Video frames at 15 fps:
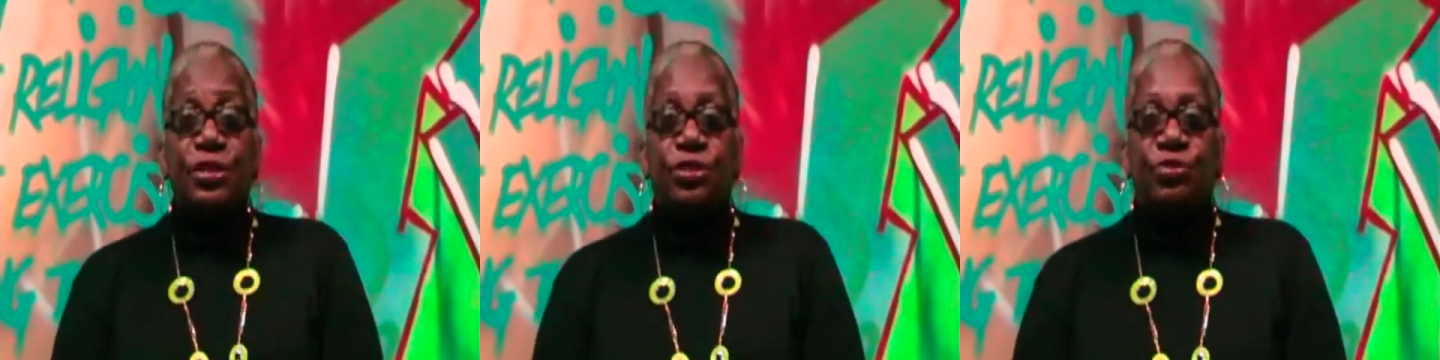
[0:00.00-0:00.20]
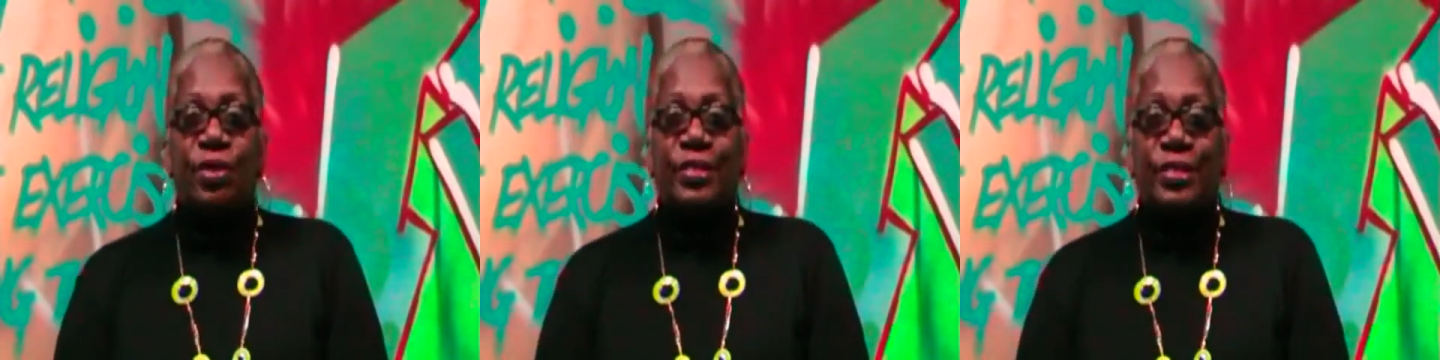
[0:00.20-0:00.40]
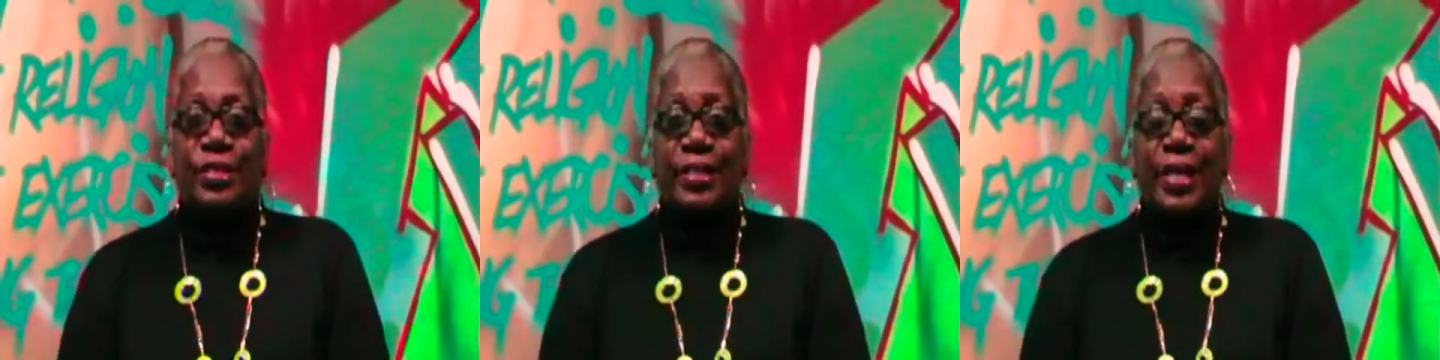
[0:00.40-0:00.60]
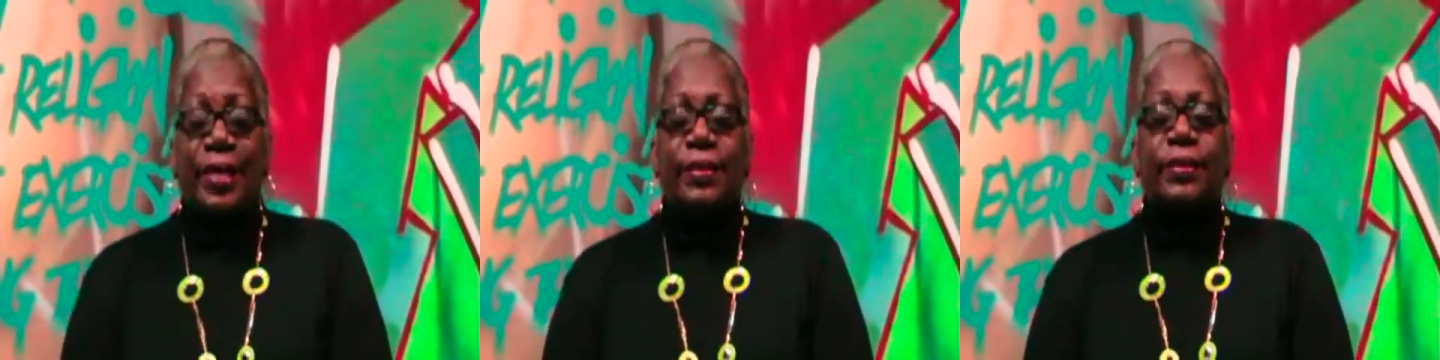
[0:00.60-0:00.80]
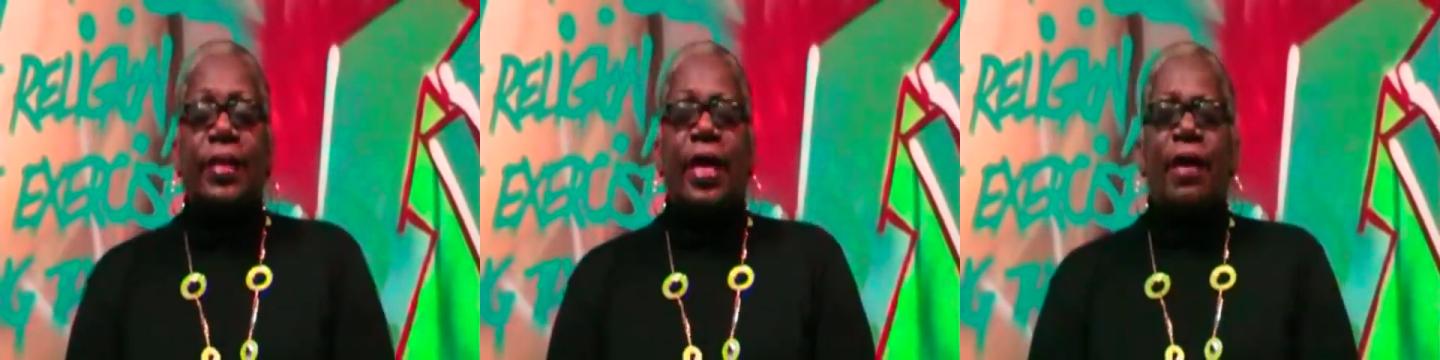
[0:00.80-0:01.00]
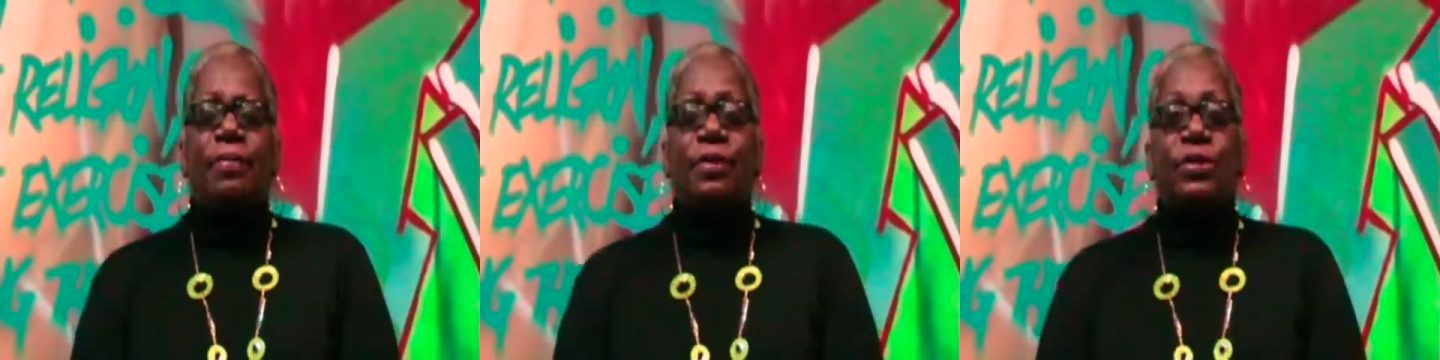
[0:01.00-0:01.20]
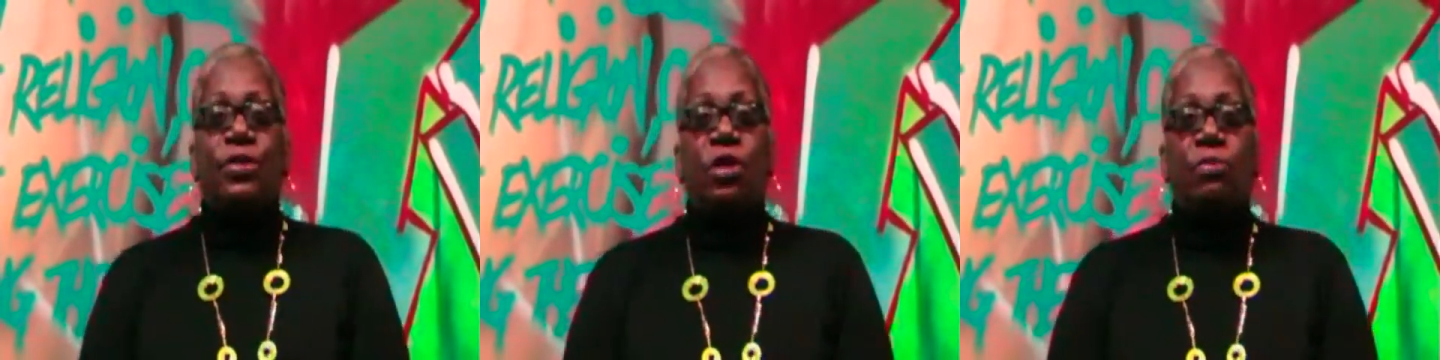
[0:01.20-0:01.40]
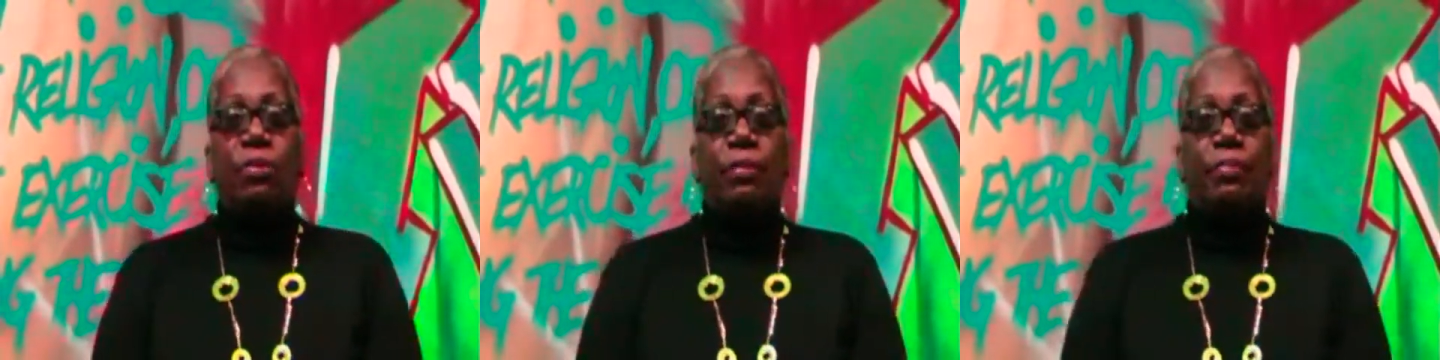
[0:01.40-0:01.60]
stress the second time he
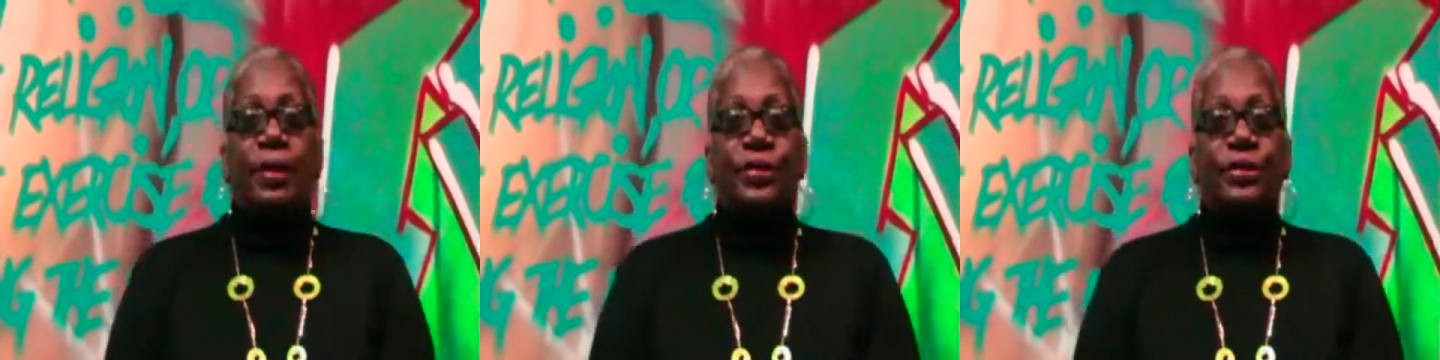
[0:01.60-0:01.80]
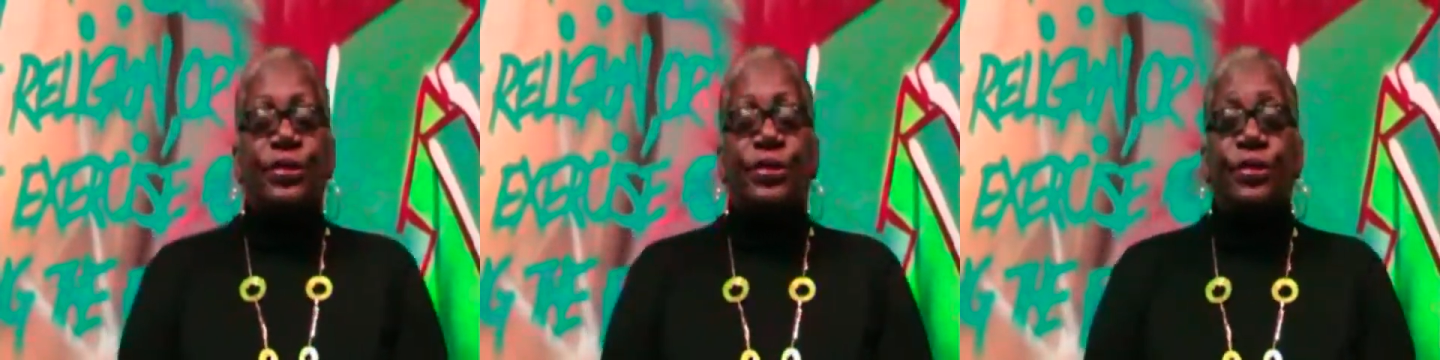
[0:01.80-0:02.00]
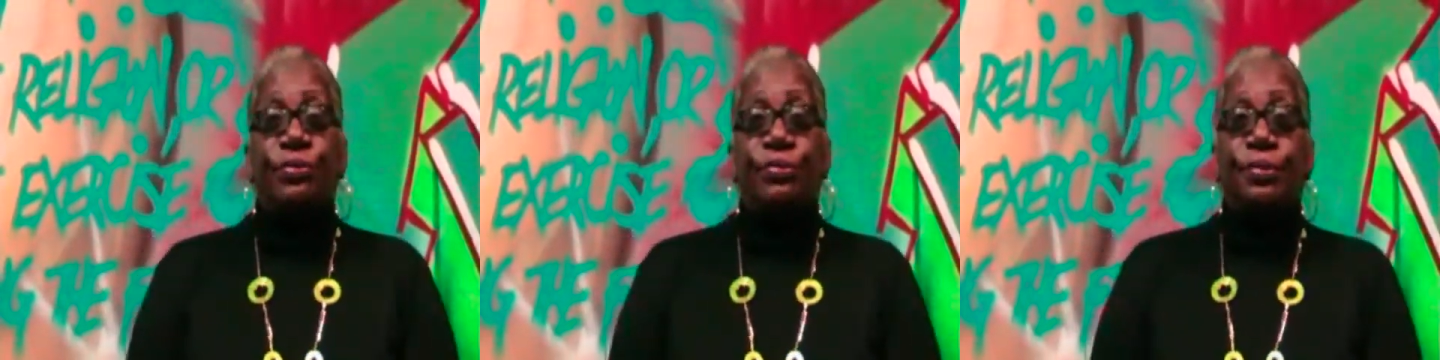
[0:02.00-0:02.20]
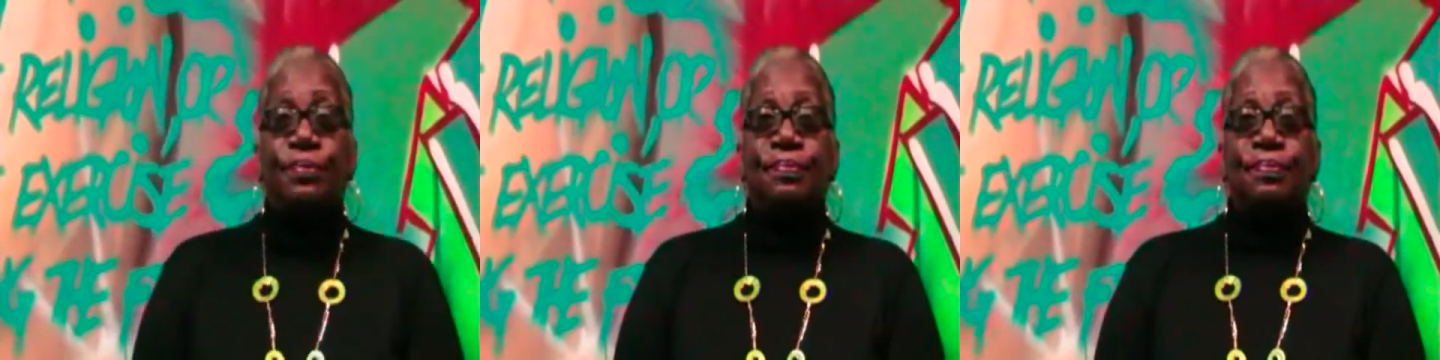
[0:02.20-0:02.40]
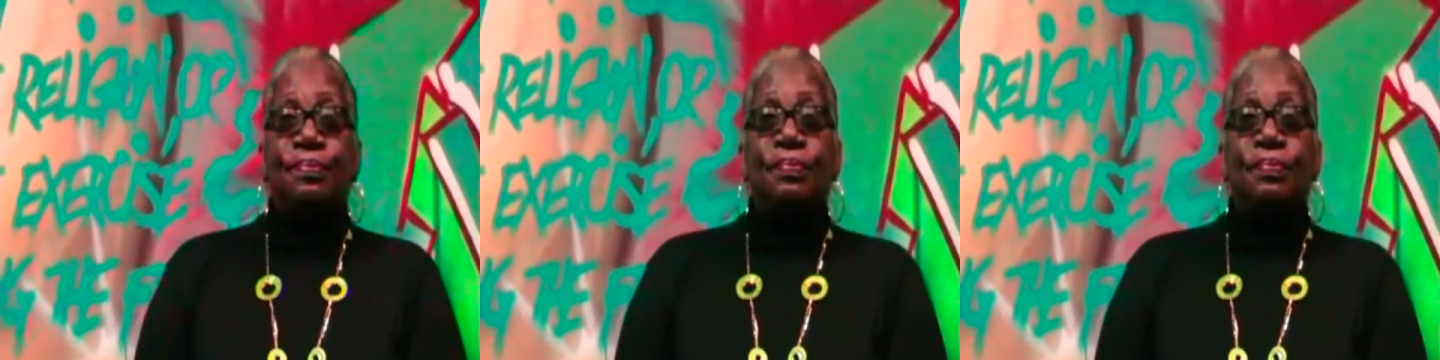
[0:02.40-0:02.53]
showed me my children